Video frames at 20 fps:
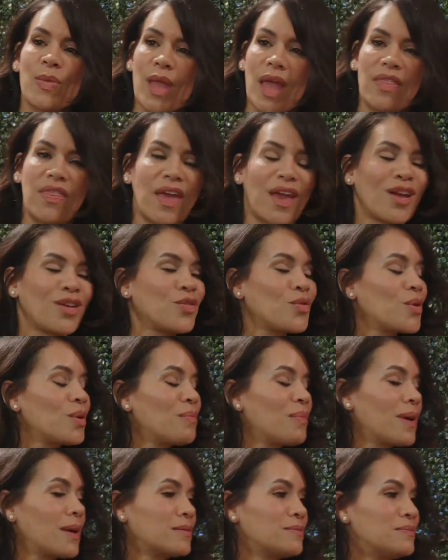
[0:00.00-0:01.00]
And they
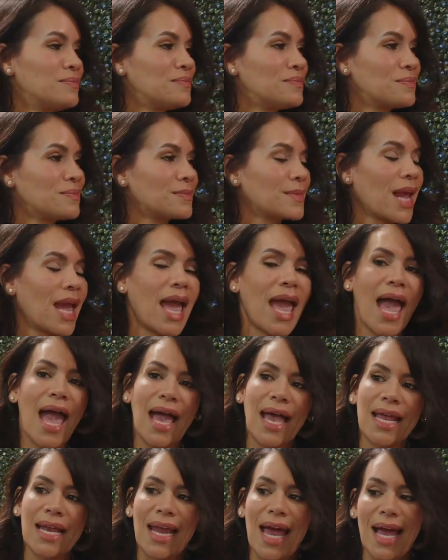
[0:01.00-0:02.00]
ignored me.
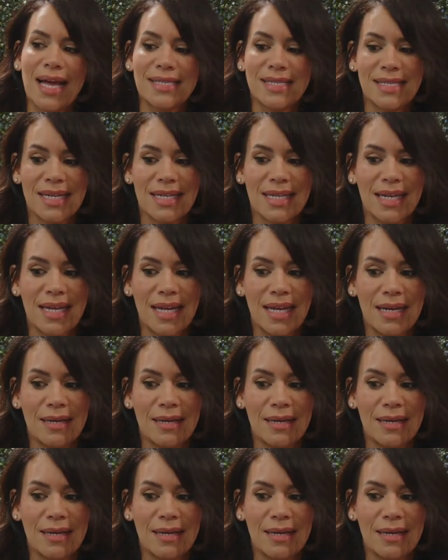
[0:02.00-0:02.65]
And I said,